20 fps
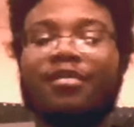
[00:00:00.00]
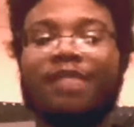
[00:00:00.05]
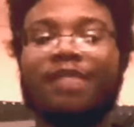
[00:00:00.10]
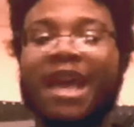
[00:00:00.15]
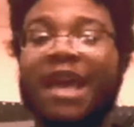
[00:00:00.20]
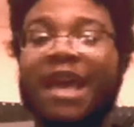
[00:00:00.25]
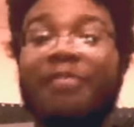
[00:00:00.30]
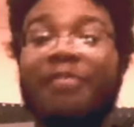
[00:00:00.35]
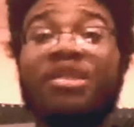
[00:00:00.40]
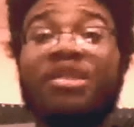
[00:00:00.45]

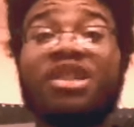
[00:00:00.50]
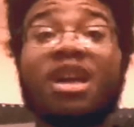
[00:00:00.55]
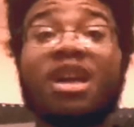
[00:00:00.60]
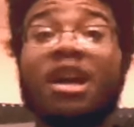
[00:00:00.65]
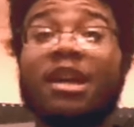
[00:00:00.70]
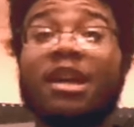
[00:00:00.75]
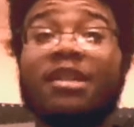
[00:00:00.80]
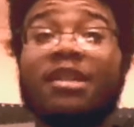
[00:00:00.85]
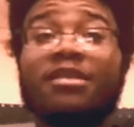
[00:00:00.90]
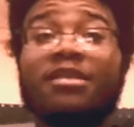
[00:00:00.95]

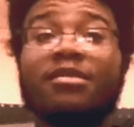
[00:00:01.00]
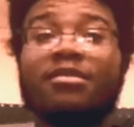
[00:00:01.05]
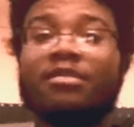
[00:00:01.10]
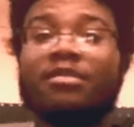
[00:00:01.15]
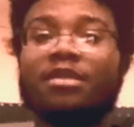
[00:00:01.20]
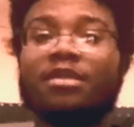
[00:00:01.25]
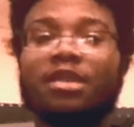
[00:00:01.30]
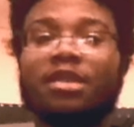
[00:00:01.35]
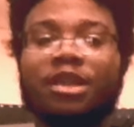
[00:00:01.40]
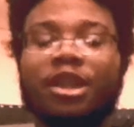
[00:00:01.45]
Amazon.
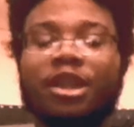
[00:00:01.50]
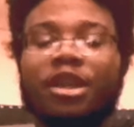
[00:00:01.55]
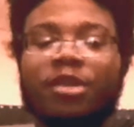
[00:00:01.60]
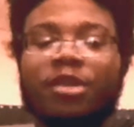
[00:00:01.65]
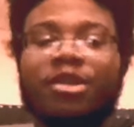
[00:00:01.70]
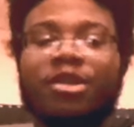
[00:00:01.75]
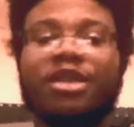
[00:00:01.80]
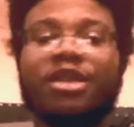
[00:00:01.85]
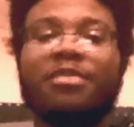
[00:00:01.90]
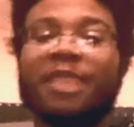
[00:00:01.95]

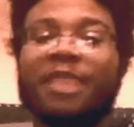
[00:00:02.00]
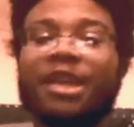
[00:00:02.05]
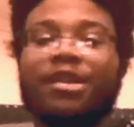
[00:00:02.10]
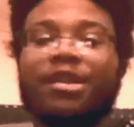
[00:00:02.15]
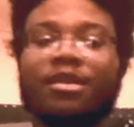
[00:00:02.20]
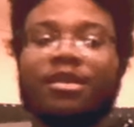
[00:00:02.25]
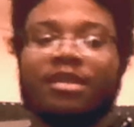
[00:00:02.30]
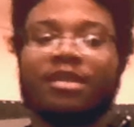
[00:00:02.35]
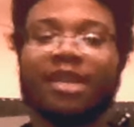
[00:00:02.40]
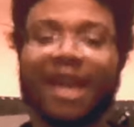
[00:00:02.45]
Just make
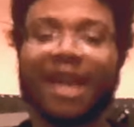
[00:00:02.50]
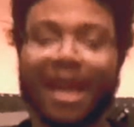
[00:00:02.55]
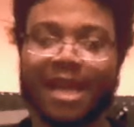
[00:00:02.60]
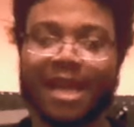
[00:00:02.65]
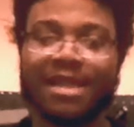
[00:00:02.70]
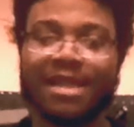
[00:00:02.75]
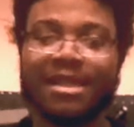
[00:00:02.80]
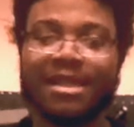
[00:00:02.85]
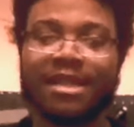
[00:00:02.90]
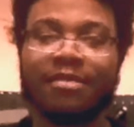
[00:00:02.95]
sure they're
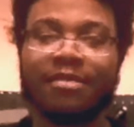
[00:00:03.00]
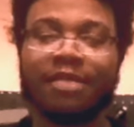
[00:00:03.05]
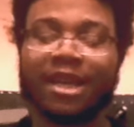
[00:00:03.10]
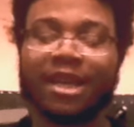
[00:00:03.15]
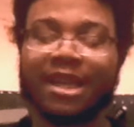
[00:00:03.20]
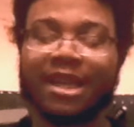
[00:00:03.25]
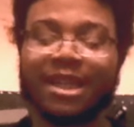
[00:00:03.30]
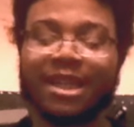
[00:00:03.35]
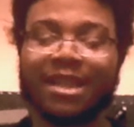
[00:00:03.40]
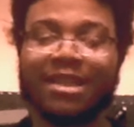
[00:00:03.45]
ANSI
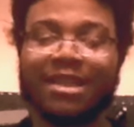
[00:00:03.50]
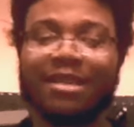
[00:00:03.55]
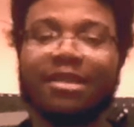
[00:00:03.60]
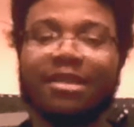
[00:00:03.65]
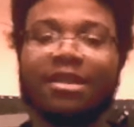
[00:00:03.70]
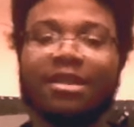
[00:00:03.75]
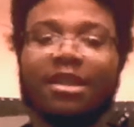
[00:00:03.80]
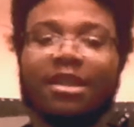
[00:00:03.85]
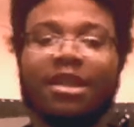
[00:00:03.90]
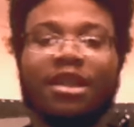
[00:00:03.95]
rated.
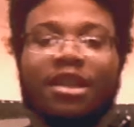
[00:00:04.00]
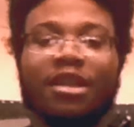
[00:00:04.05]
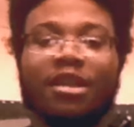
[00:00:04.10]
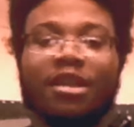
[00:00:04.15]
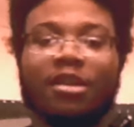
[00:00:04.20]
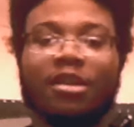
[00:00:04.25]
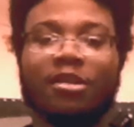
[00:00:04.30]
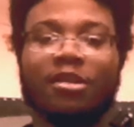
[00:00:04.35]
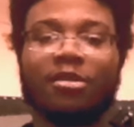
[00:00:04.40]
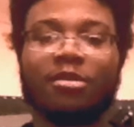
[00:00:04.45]

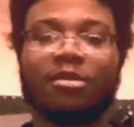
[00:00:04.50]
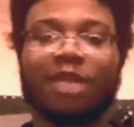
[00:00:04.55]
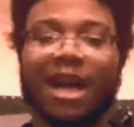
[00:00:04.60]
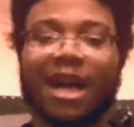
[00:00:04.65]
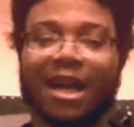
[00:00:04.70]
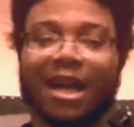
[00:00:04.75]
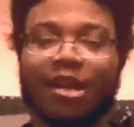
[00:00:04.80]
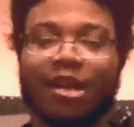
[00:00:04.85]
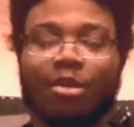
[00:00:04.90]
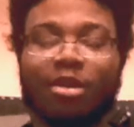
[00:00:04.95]

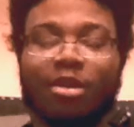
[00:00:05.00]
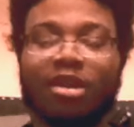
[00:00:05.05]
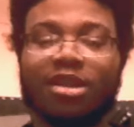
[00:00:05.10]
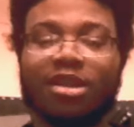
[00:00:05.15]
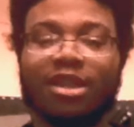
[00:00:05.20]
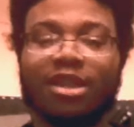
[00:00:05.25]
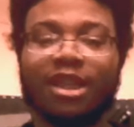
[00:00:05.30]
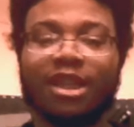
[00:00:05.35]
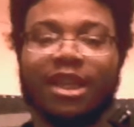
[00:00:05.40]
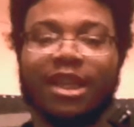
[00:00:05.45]
High
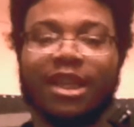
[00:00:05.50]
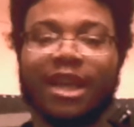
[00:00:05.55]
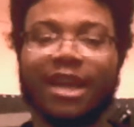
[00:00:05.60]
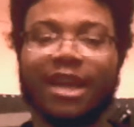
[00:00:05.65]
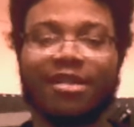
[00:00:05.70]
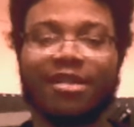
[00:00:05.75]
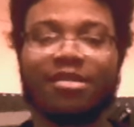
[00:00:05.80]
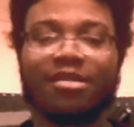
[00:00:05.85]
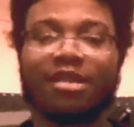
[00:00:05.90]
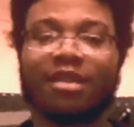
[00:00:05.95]
quality
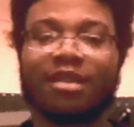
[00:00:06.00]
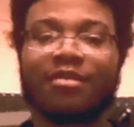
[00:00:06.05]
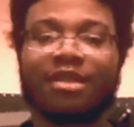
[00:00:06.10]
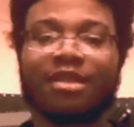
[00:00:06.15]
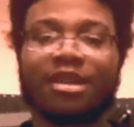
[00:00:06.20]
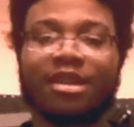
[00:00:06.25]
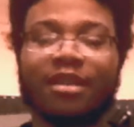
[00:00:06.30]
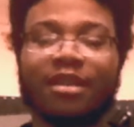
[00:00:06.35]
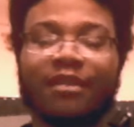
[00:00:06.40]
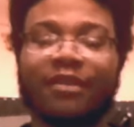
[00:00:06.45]
airsoft
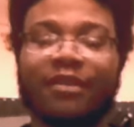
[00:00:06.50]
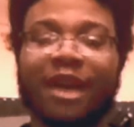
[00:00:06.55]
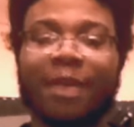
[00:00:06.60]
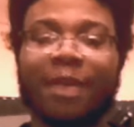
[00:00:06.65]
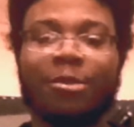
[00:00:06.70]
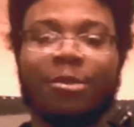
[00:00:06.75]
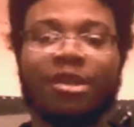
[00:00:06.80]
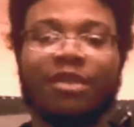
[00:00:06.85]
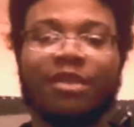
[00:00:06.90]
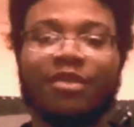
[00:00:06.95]
stuff. I
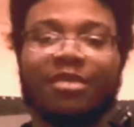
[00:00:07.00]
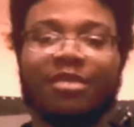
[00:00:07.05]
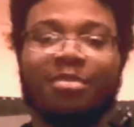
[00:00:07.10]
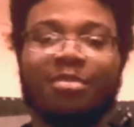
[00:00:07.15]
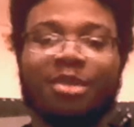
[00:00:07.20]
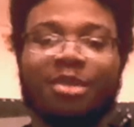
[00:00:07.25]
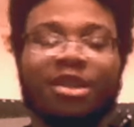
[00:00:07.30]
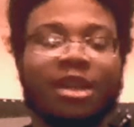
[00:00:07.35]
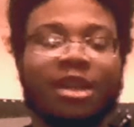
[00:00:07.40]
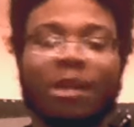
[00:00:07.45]
would even
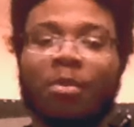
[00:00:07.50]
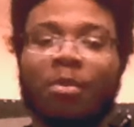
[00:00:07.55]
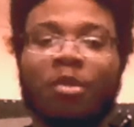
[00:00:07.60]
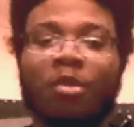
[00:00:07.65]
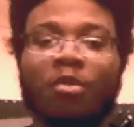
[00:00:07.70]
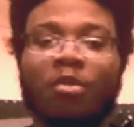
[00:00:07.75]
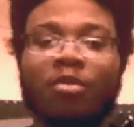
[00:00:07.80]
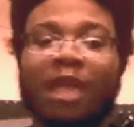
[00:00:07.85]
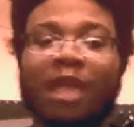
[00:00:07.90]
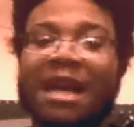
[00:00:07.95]
put a
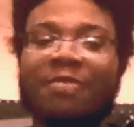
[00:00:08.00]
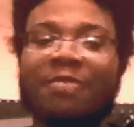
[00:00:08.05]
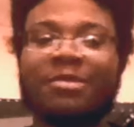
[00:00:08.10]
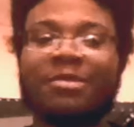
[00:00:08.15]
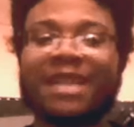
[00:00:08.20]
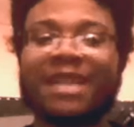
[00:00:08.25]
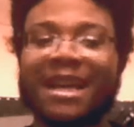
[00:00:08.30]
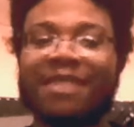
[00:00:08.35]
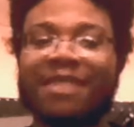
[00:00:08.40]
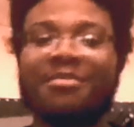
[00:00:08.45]
couple
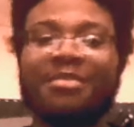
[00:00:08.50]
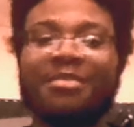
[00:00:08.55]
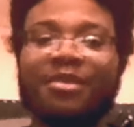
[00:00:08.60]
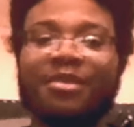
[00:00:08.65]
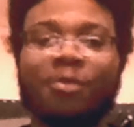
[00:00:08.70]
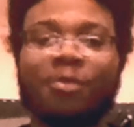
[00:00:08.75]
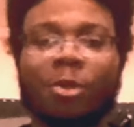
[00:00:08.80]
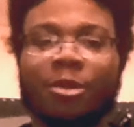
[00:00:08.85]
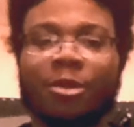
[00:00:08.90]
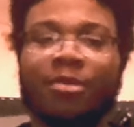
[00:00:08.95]
rounds at them
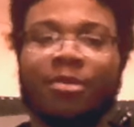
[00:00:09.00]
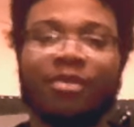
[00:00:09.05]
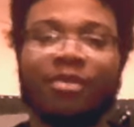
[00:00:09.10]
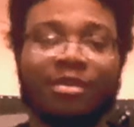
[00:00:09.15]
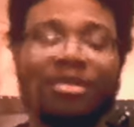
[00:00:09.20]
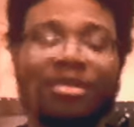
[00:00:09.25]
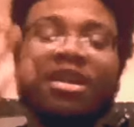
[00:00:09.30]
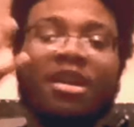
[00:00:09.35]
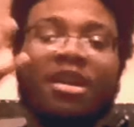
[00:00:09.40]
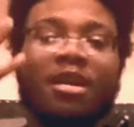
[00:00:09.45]
before you
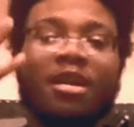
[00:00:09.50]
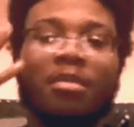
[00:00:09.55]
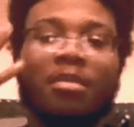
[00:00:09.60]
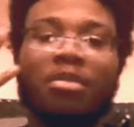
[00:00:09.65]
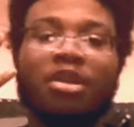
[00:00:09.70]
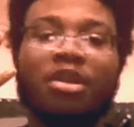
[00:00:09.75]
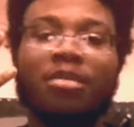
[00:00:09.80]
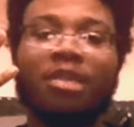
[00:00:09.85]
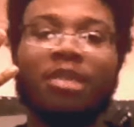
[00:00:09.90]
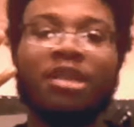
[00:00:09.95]
even
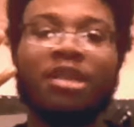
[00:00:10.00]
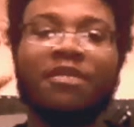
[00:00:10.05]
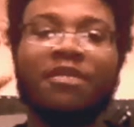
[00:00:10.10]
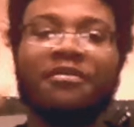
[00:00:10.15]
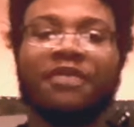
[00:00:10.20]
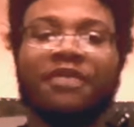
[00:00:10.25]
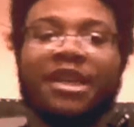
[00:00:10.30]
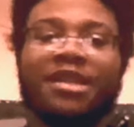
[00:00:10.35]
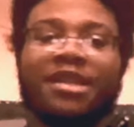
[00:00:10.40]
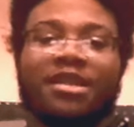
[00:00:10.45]
put them on your
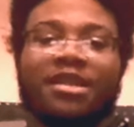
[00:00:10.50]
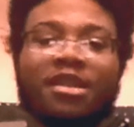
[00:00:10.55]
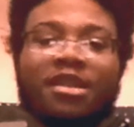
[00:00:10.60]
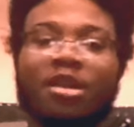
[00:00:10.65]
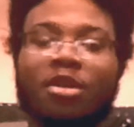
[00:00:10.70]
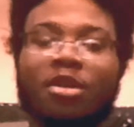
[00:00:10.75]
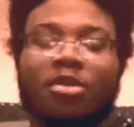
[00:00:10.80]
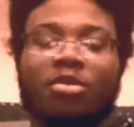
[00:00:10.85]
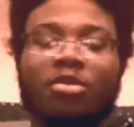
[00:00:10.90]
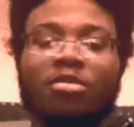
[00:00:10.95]
face to
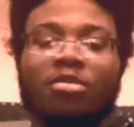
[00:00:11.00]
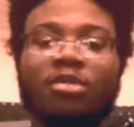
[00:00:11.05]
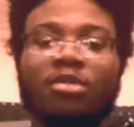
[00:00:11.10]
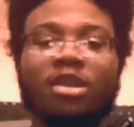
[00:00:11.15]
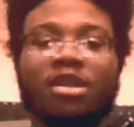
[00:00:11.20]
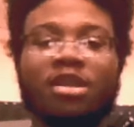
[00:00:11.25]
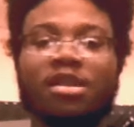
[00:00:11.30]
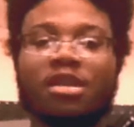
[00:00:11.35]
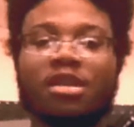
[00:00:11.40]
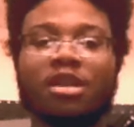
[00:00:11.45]
go
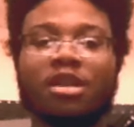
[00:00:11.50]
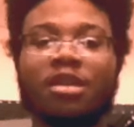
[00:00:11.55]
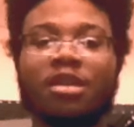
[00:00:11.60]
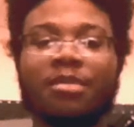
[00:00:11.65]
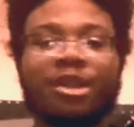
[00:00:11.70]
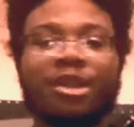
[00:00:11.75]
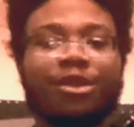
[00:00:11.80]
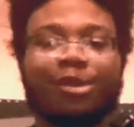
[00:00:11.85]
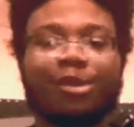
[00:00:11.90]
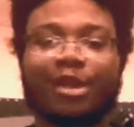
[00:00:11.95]
to a
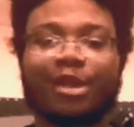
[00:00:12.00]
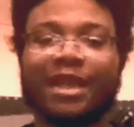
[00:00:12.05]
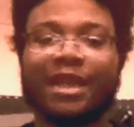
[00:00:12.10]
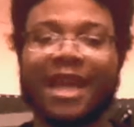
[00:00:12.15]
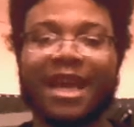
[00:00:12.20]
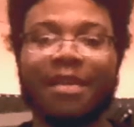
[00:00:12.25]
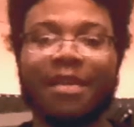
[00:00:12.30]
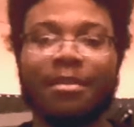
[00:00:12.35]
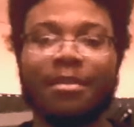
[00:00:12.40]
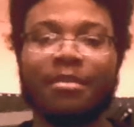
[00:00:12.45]
skirmish or a
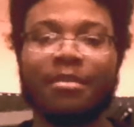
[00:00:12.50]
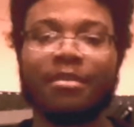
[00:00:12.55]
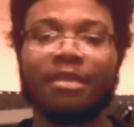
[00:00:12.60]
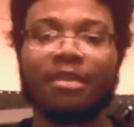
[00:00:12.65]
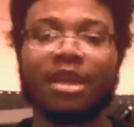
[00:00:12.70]
game.